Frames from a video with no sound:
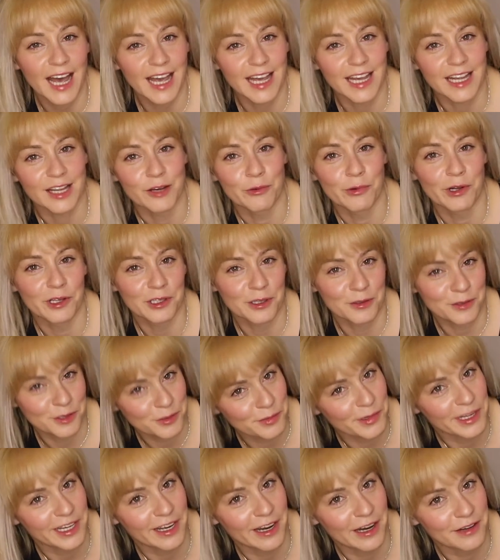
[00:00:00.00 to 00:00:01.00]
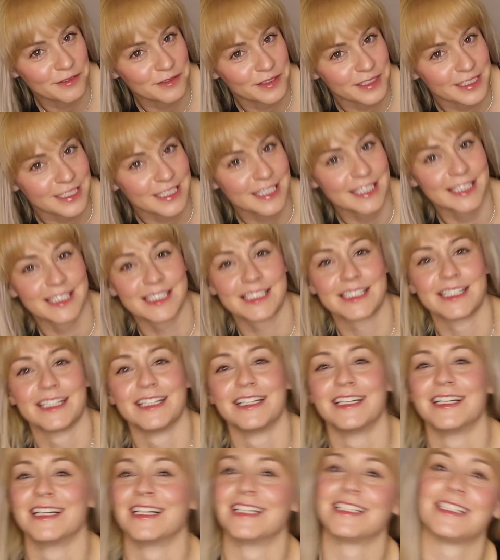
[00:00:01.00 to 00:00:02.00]
Hey, welcome to my office.
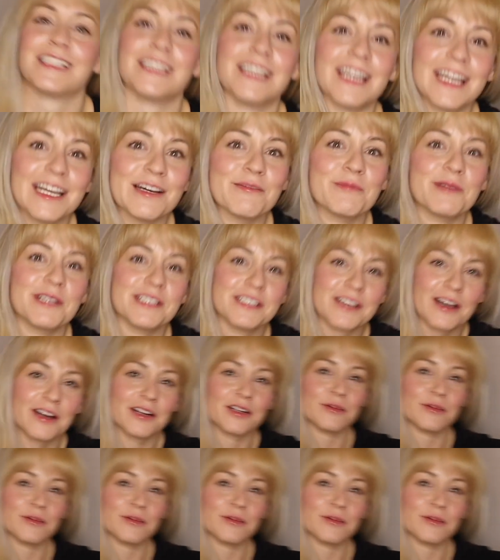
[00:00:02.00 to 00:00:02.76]
Today I'm going to talk